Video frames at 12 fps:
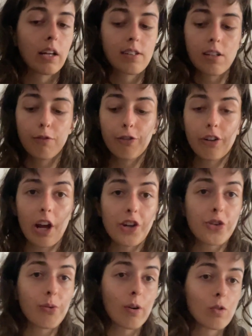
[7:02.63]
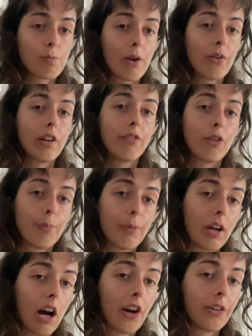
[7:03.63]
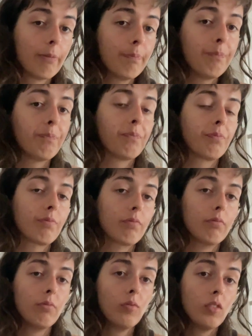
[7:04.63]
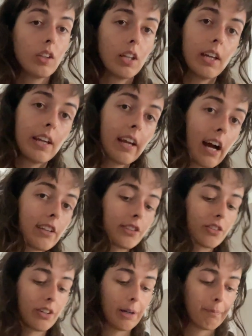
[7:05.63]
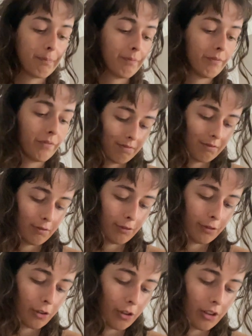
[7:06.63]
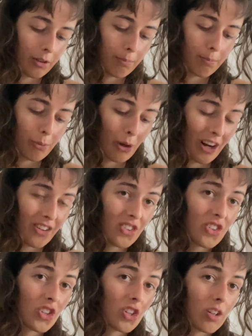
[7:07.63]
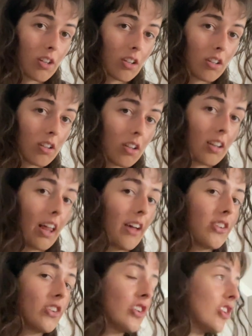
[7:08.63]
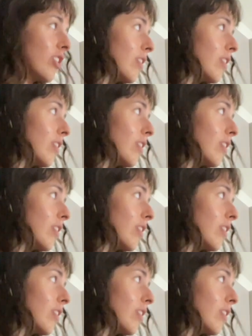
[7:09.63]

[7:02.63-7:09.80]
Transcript: some fresh rosemary from the garden. Eating ice cream for brunch, lunch,